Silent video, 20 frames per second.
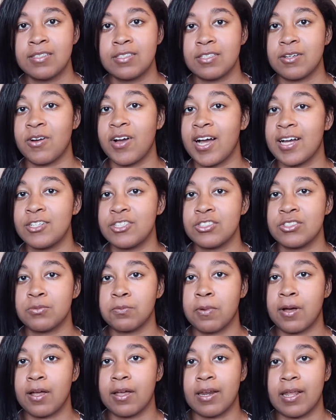So I just
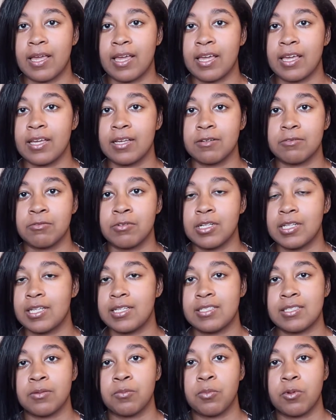bought a really
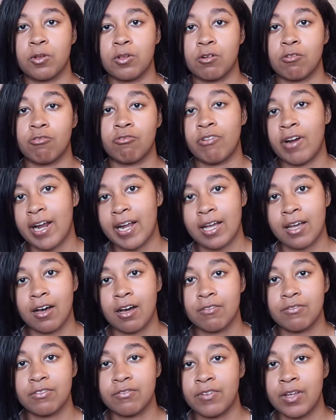simple little rack
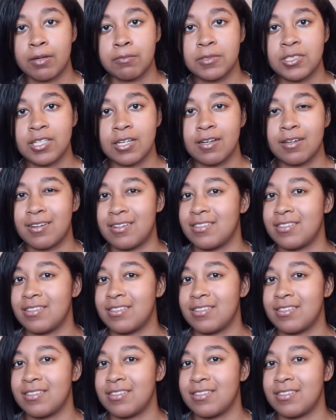off of Amazon.